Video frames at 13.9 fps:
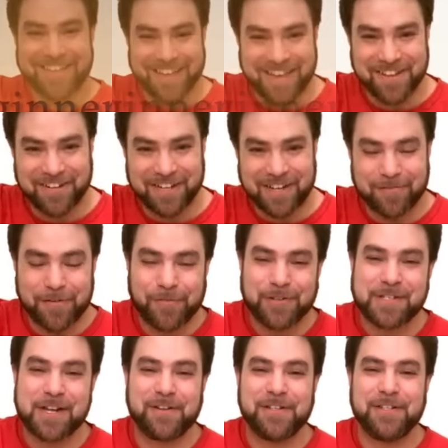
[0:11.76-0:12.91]
Hey there, Lick and
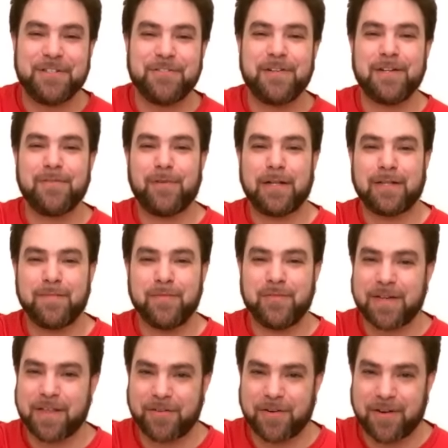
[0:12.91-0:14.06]
Riffers, how are you doing? Welcome to
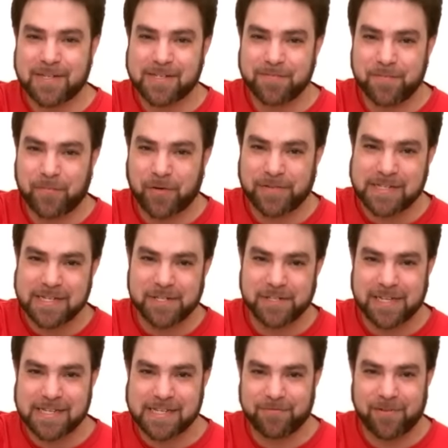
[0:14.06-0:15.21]
another awesome improvisation
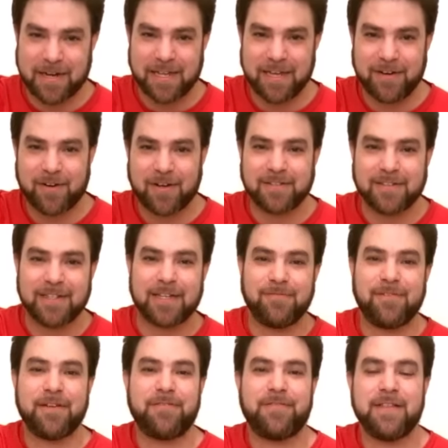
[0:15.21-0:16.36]
lesson right here on Lick and
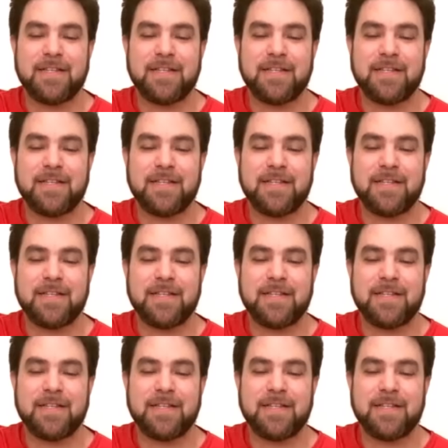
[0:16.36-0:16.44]
Riff.